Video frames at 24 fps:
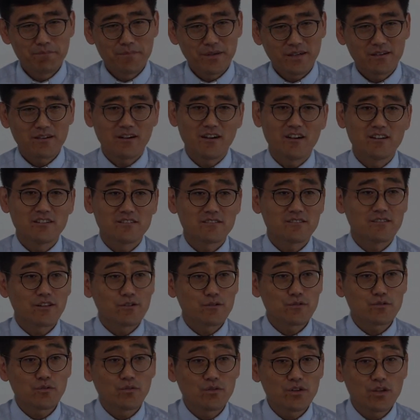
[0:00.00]
because there
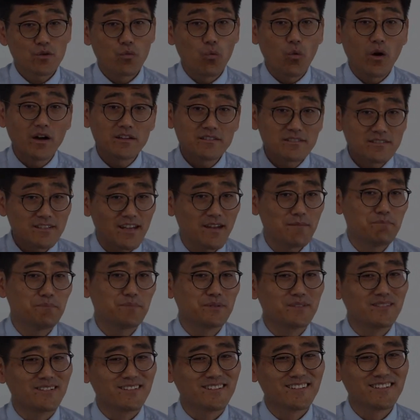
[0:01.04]
was only one
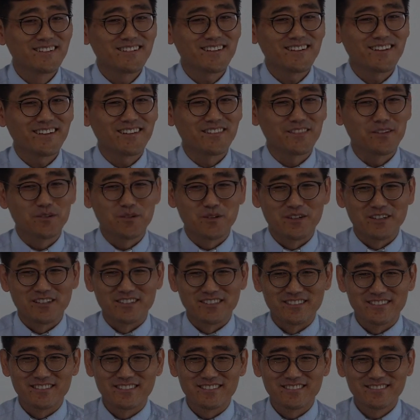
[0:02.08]
temple in the
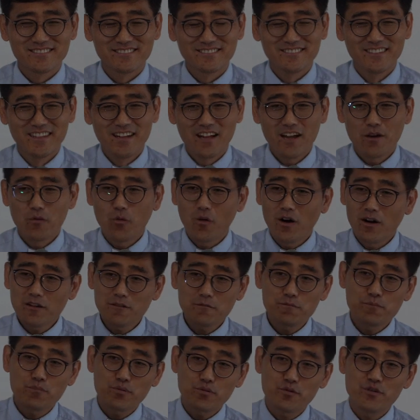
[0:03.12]
world,
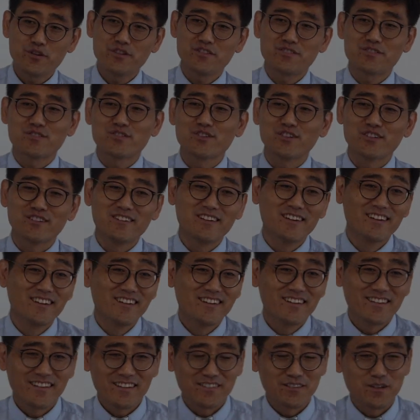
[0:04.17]
one priesthood
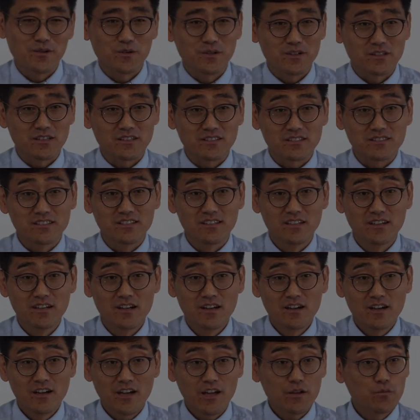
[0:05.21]
in the world,
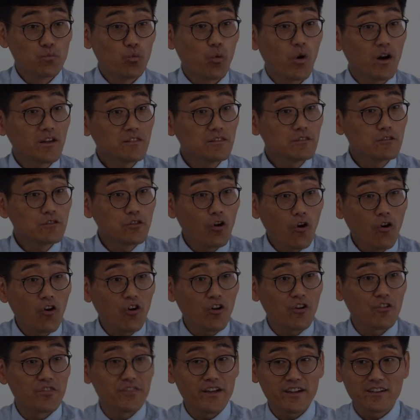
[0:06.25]
and one
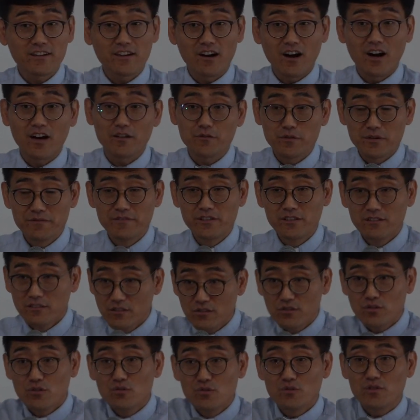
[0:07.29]
law that God
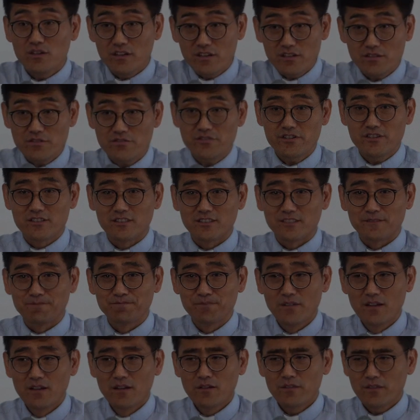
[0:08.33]
revealed to
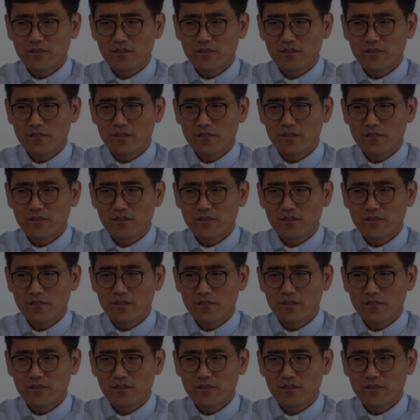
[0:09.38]
Israel,